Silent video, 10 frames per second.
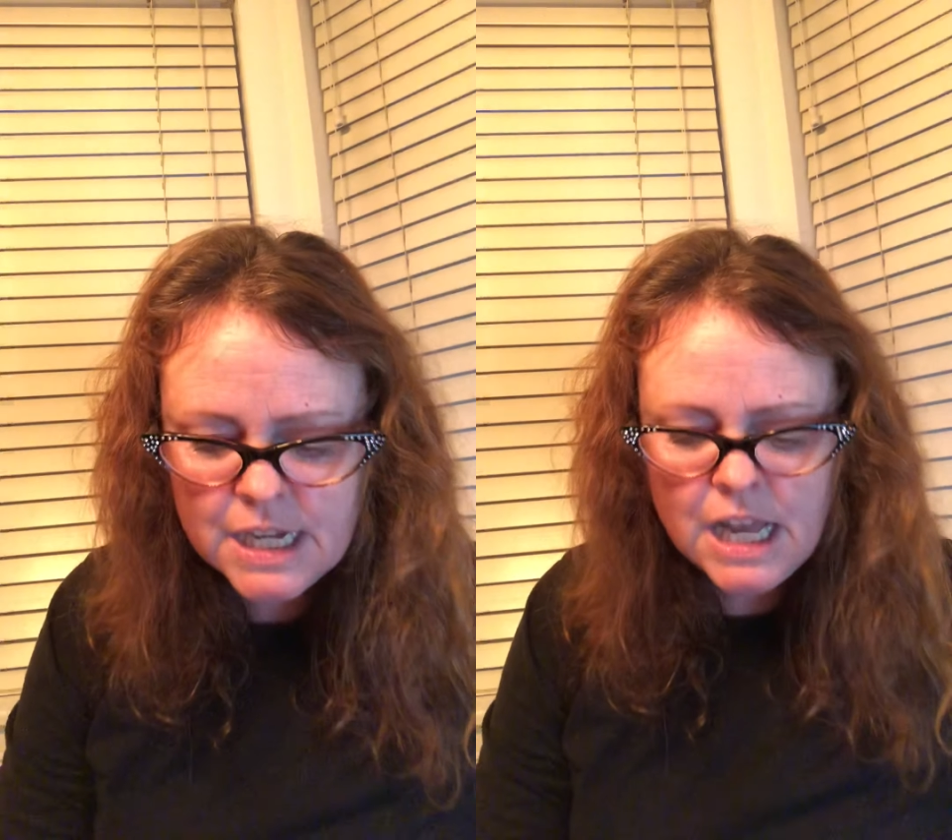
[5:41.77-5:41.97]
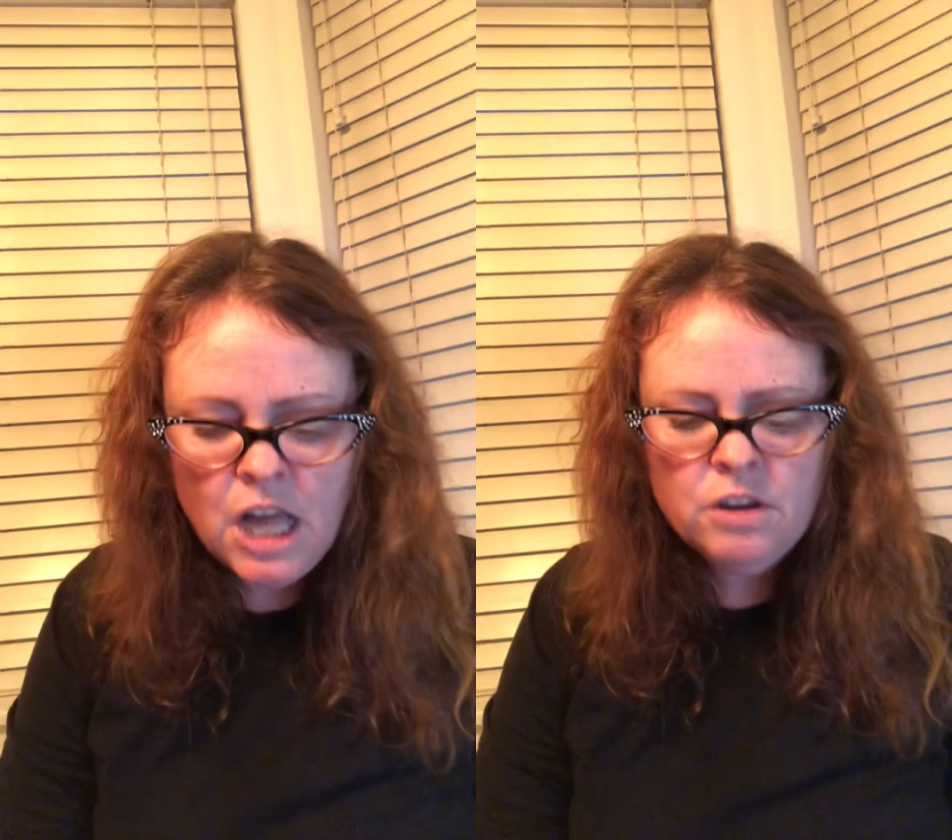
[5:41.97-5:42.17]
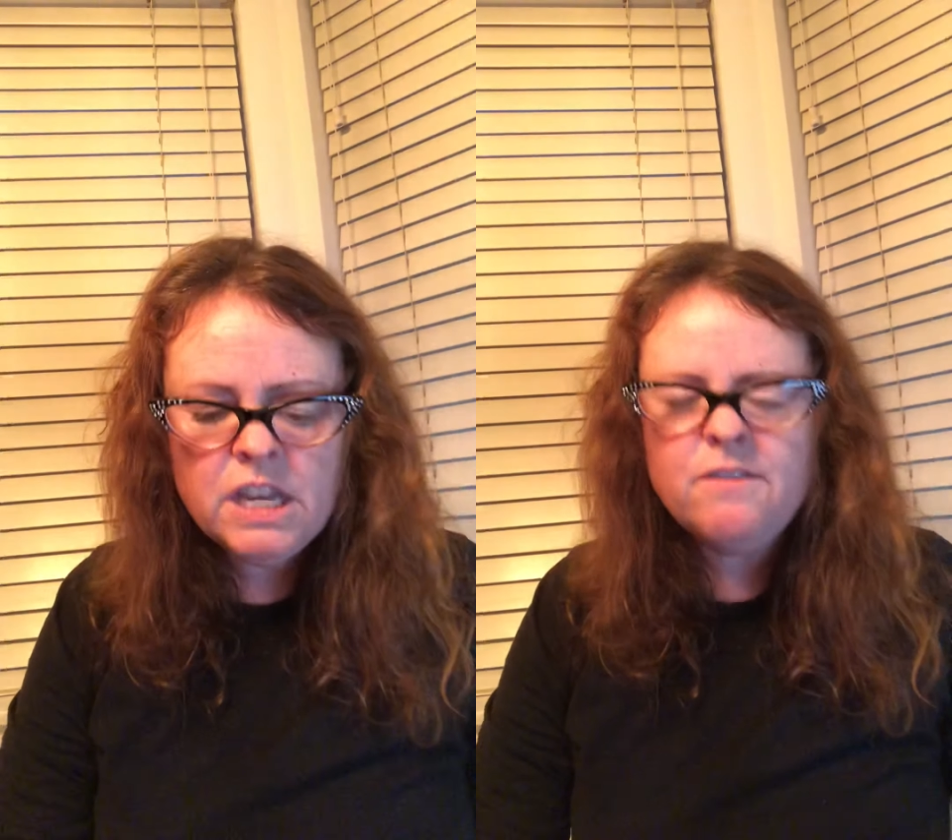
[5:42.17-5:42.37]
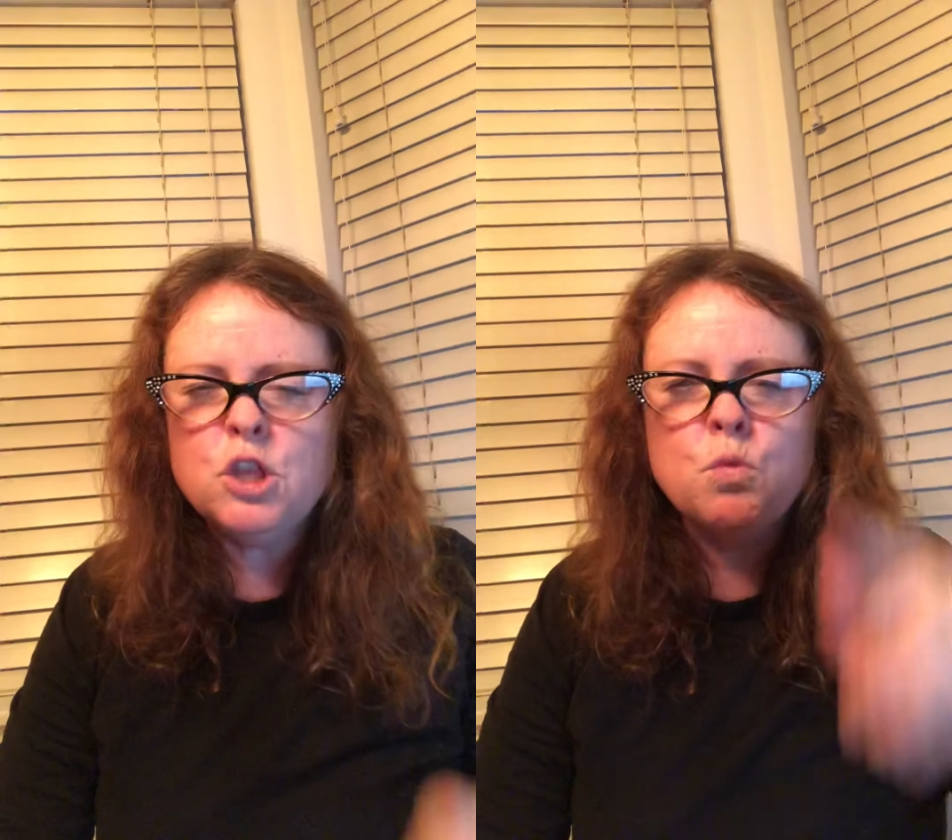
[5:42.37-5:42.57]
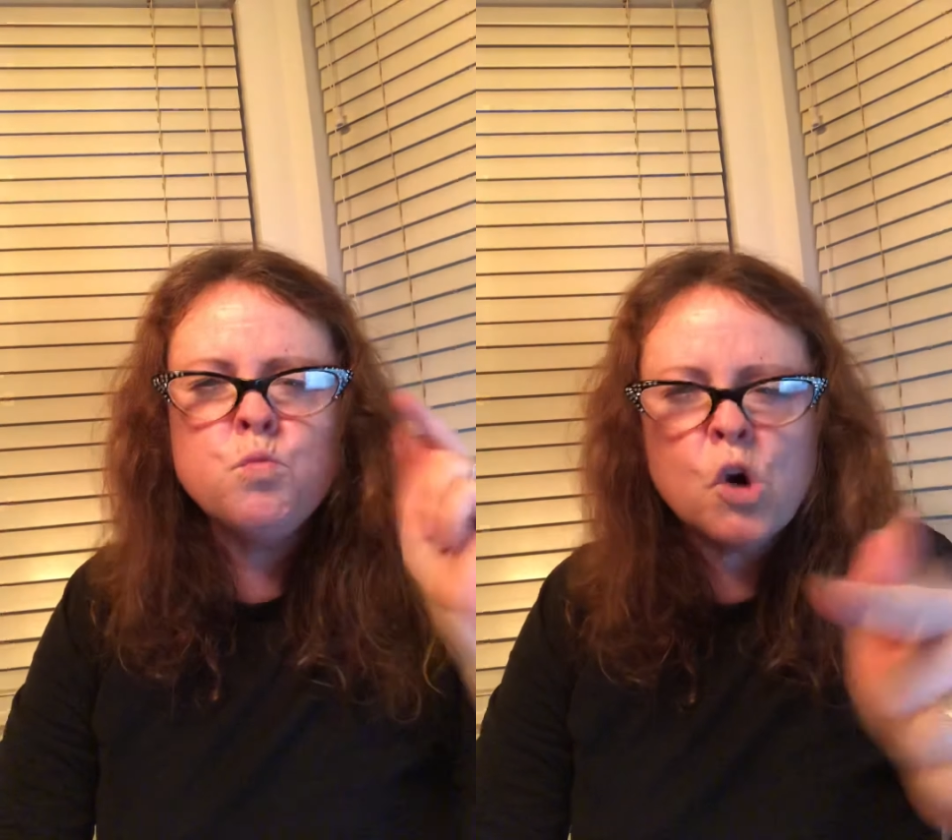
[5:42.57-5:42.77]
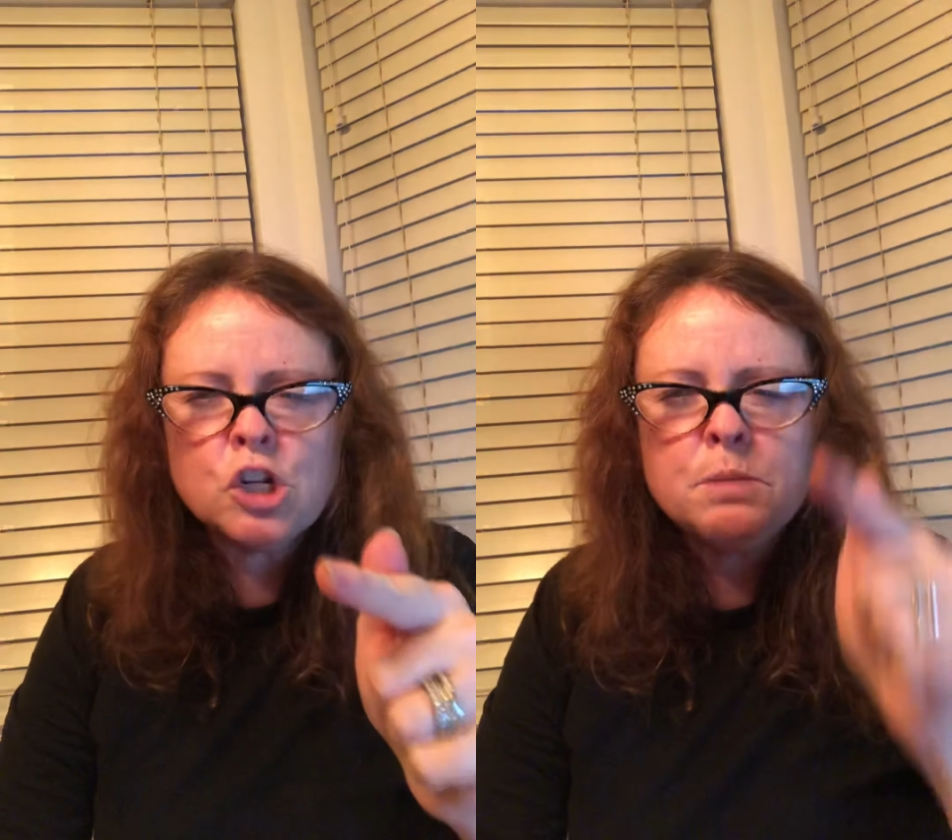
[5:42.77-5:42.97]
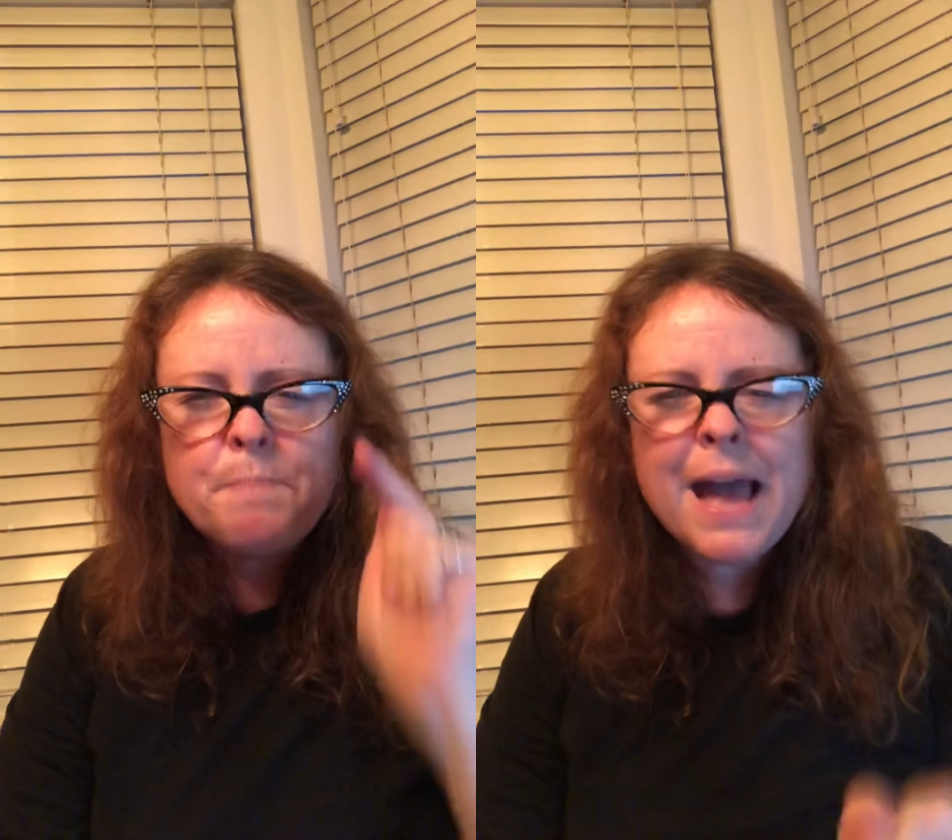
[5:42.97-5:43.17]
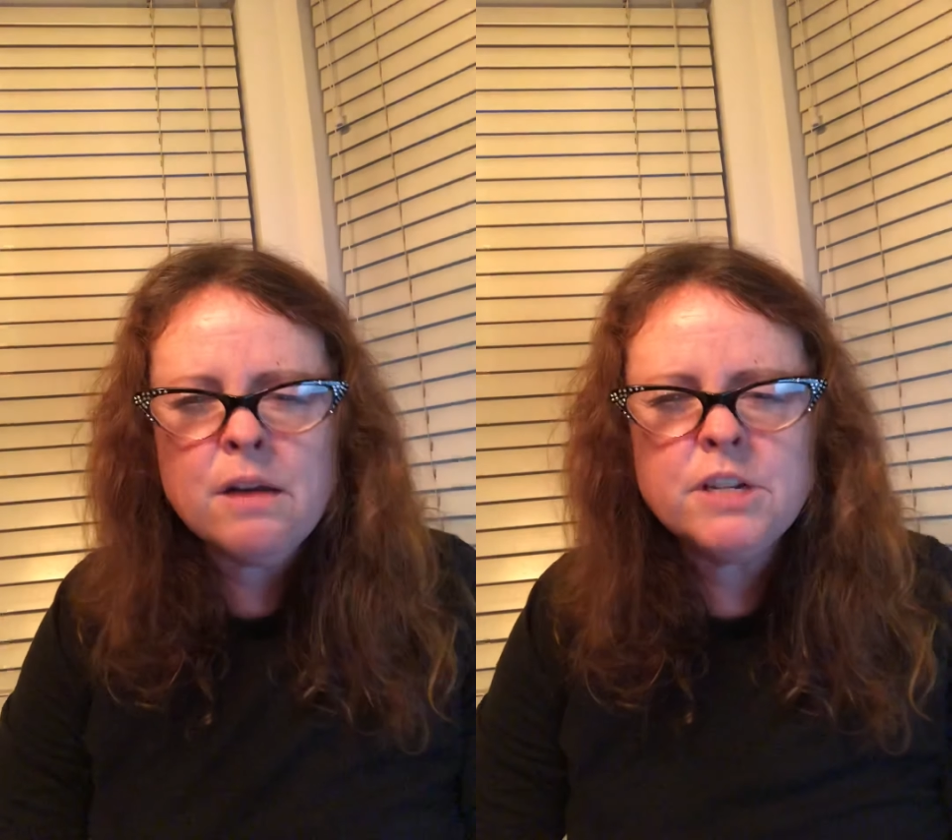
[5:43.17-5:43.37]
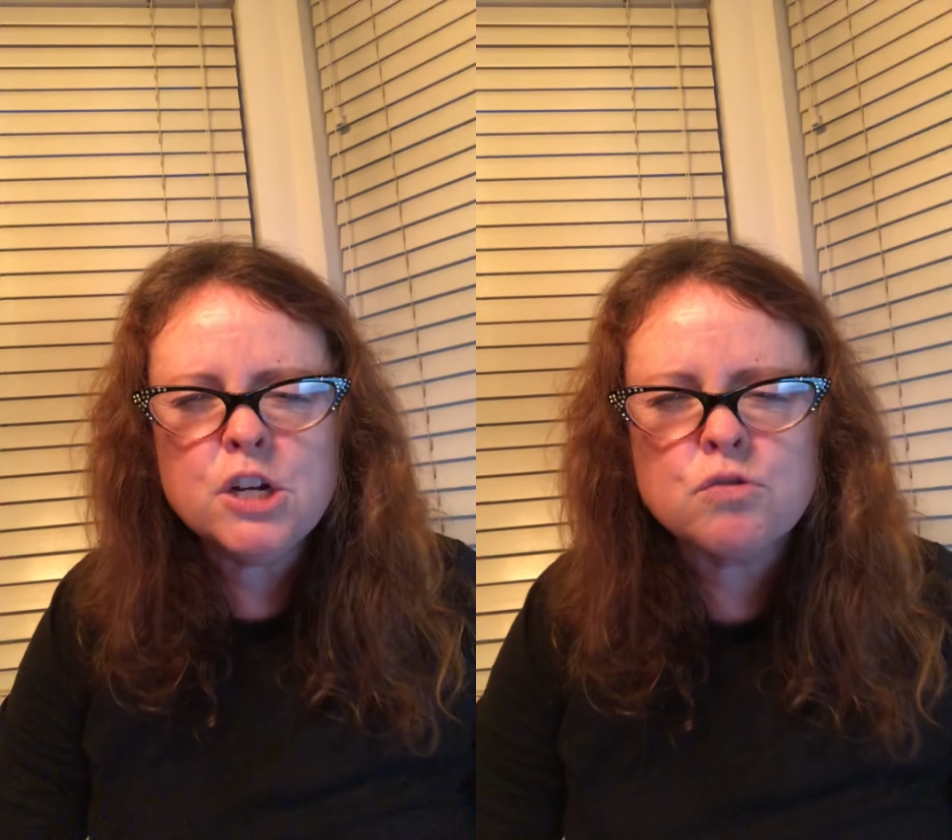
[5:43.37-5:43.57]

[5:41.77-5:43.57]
I'll give you the worst pounding